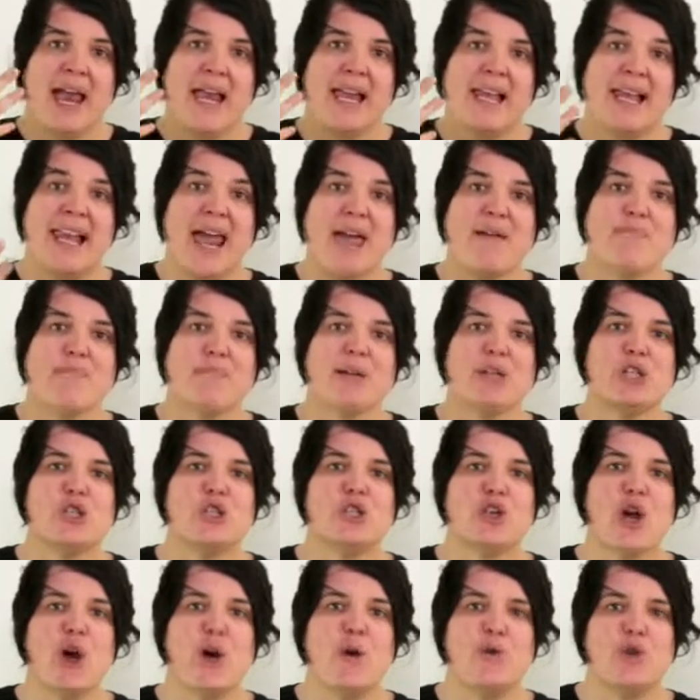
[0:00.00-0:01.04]
Let me
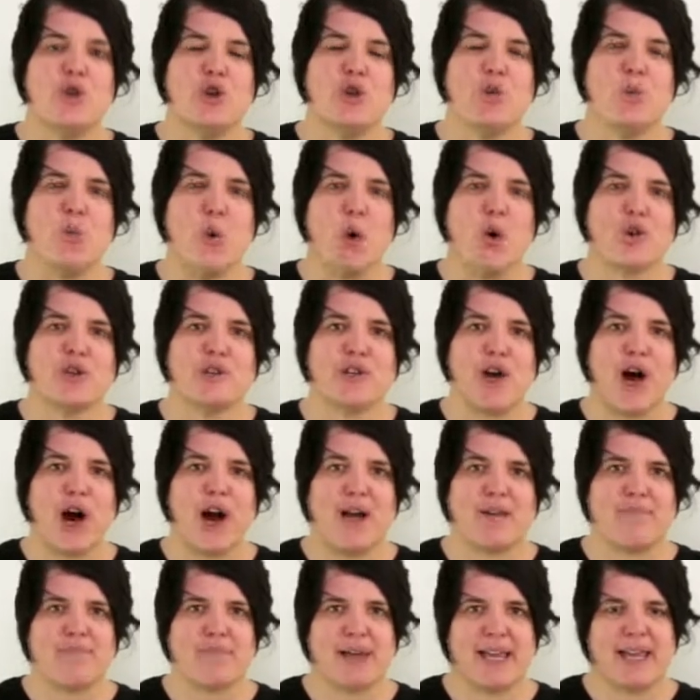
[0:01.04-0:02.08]
show you what
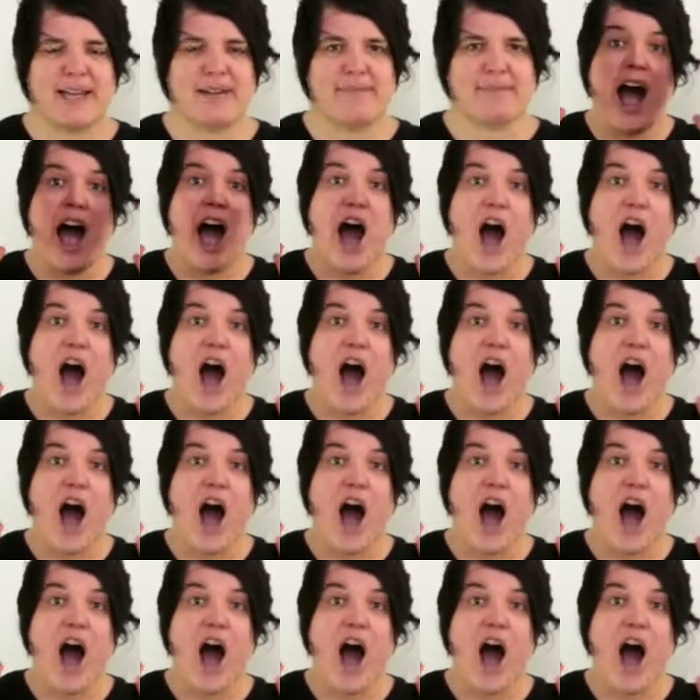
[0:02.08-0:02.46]
I mean.